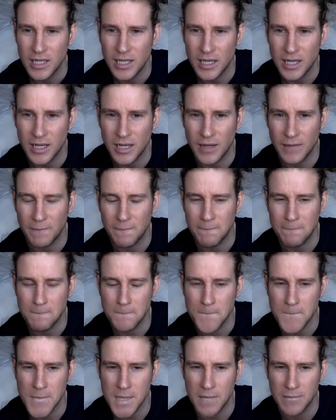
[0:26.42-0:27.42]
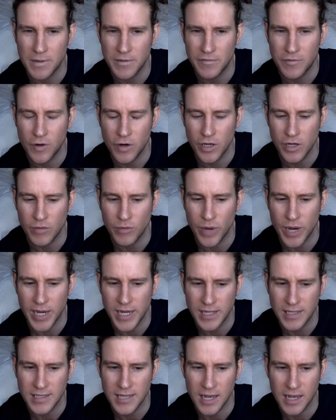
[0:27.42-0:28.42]
um, before you
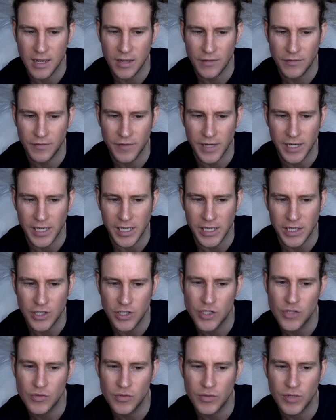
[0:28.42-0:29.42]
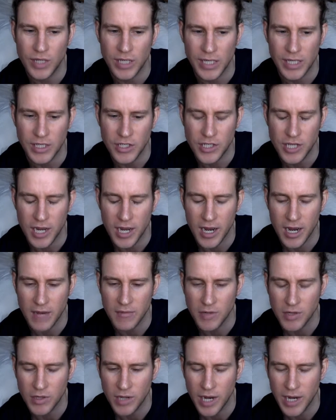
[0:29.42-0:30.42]
weigh yourself each each
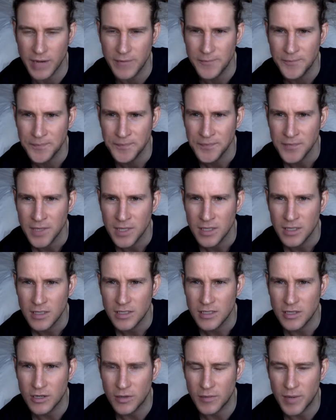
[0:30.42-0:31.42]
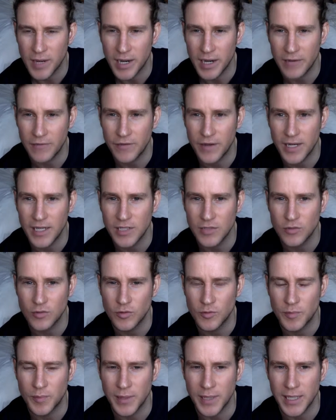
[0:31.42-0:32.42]
time, okay? So my advice
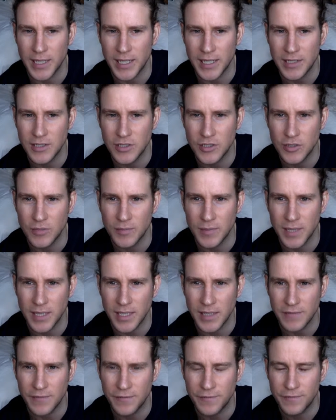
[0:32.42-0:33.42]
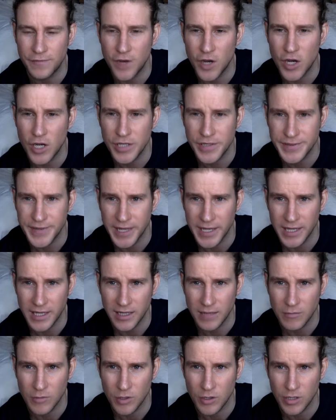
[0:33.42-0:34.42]
would be to be first thing
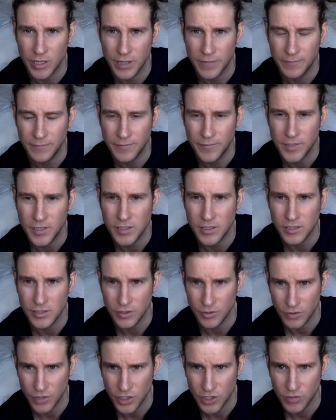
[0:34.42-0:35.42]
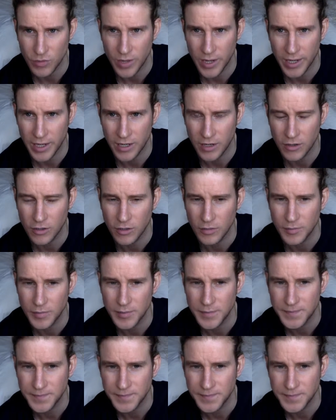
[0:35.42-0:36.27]
in the morning, as soon as you wake up,